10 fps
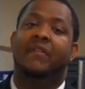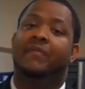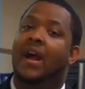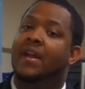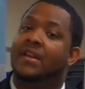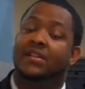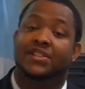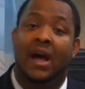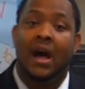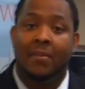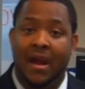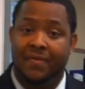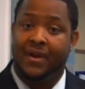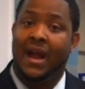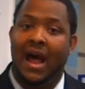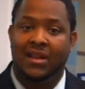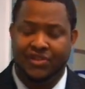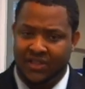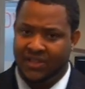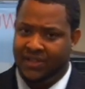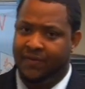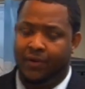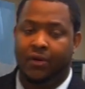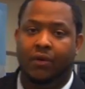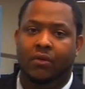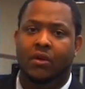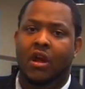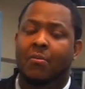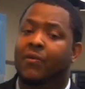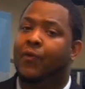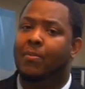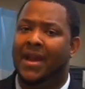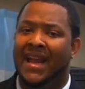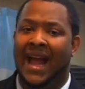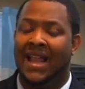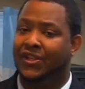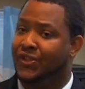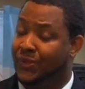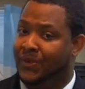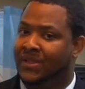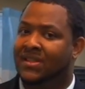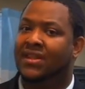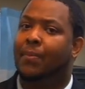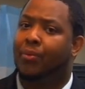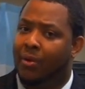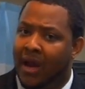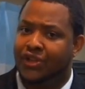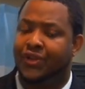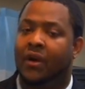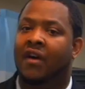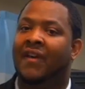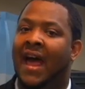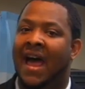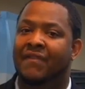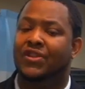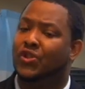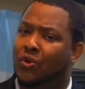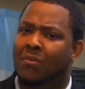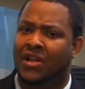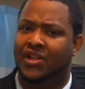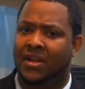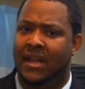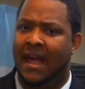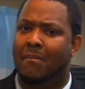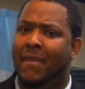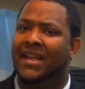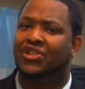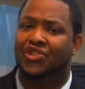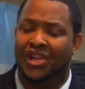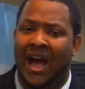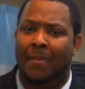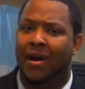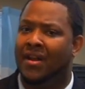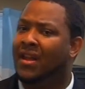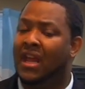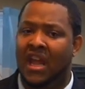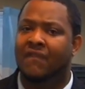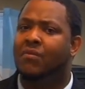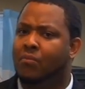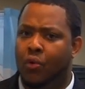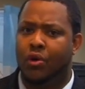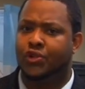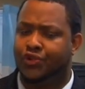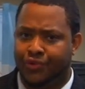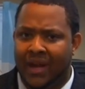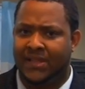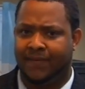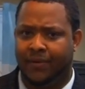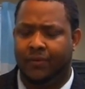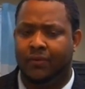Finding a job after college is difficult, but for many college students, the pressure of having too much of debt makes job hunting even more stressful.